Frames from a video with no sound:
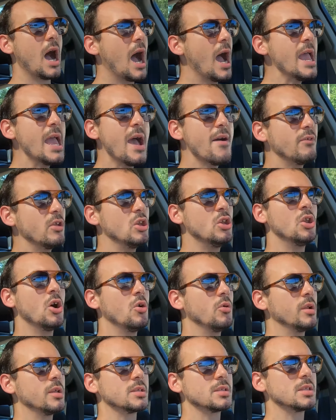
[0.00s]
I haven't
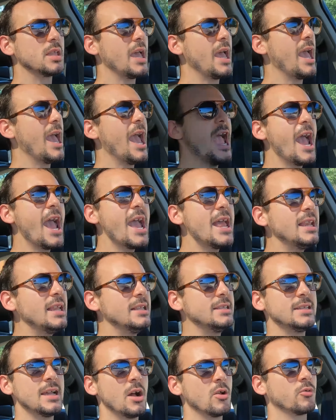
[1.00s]
noticed any
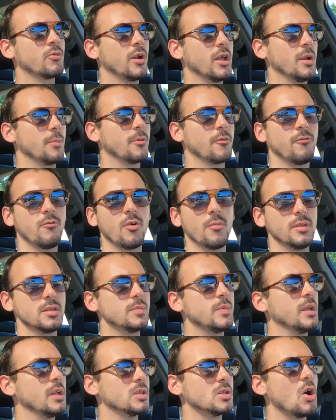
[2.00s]
downgrade in
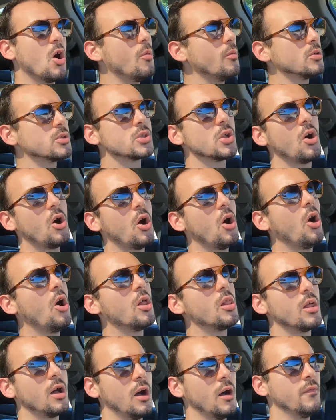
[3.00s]
performance because almost
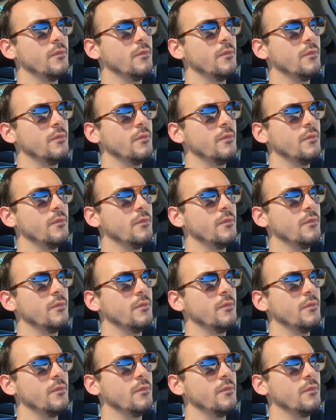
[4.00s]
all